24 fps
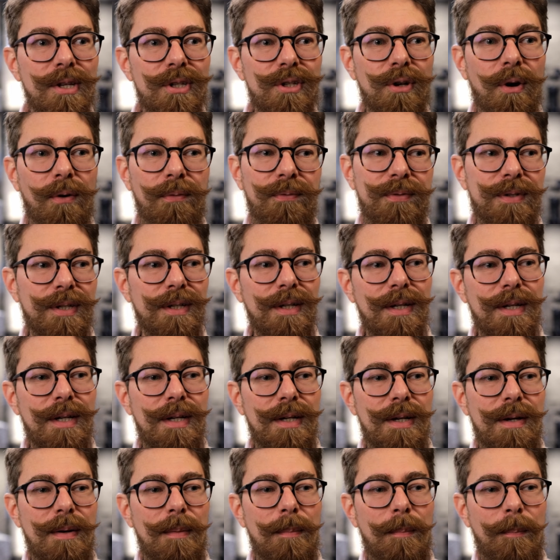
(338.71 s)
soft.
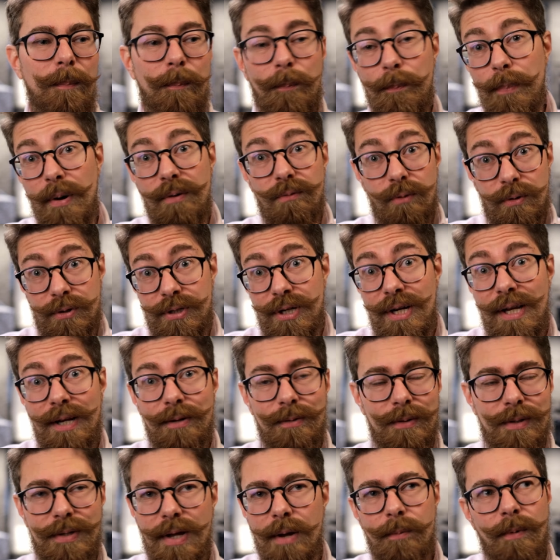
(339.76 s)
But Roger
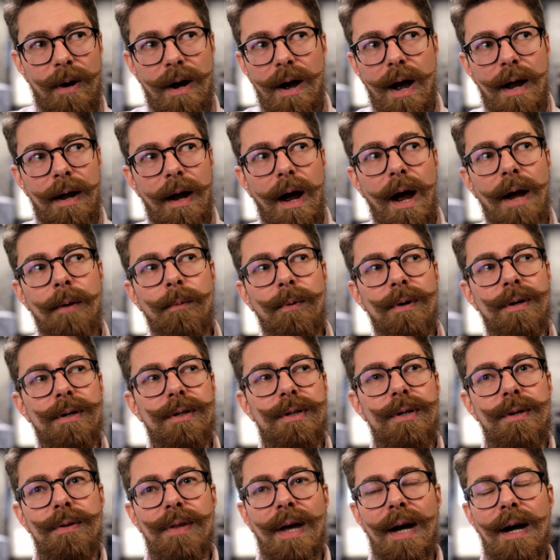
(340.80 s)
Deakins say, well, I
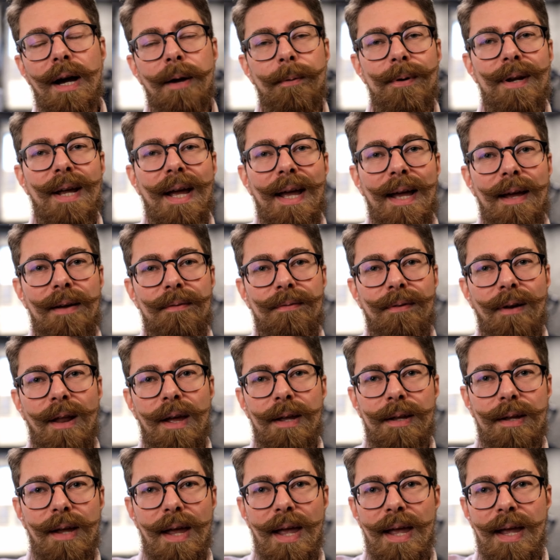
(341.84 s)
wouldn't do that. I would have
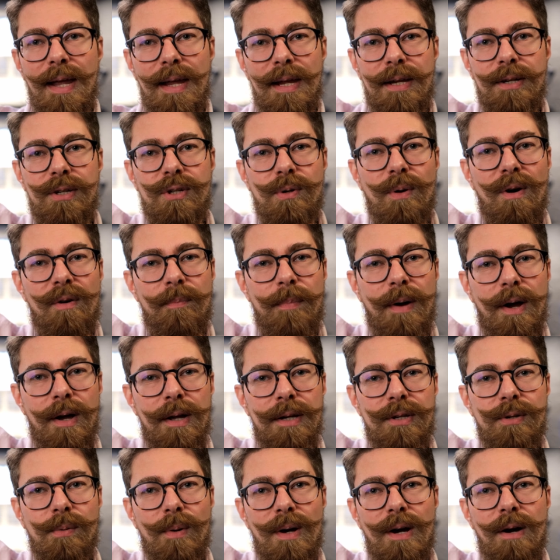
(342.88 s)
like a 12
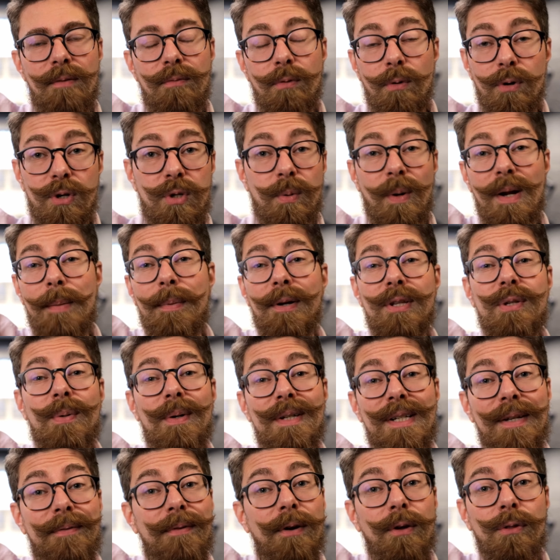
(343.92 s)
by 12 or a 20 by
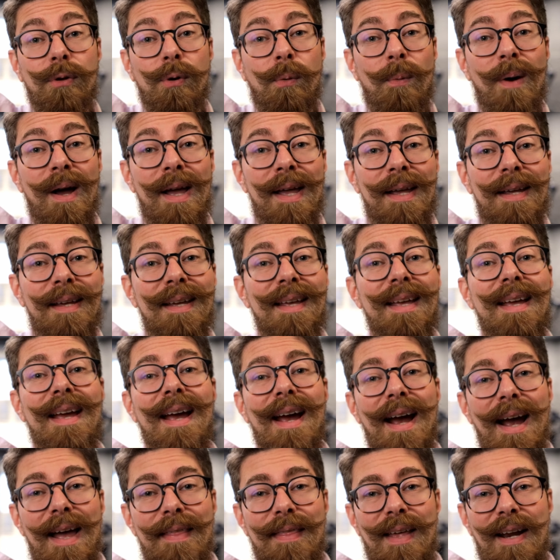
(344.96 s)
20 further away,
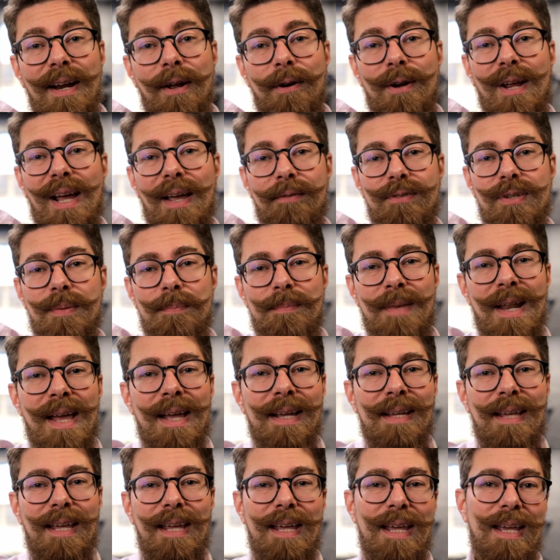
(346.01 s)
and then I would have some
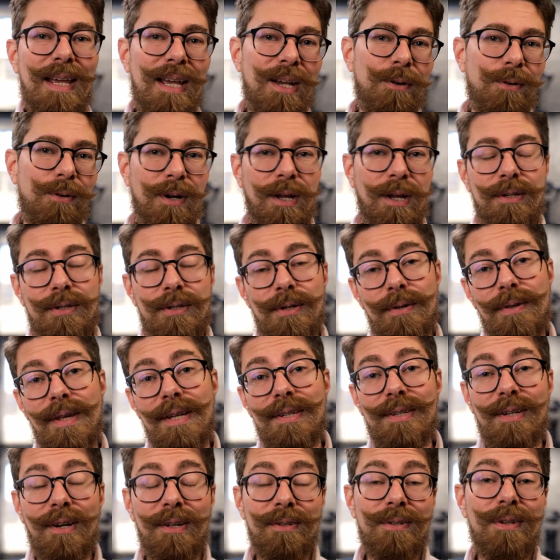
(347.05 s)
neg here, and I'd do
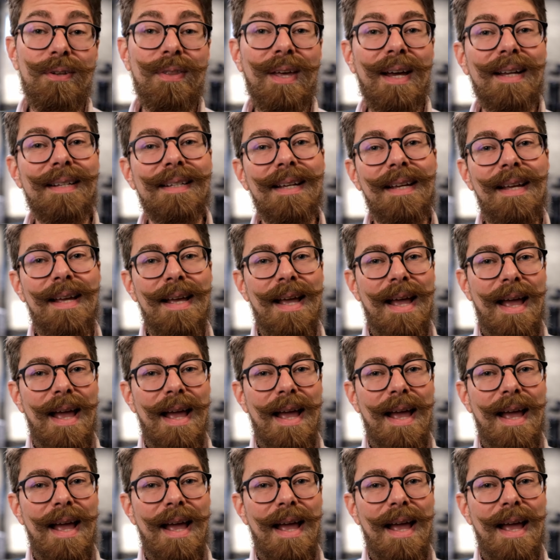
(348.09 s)
this and I'd do that.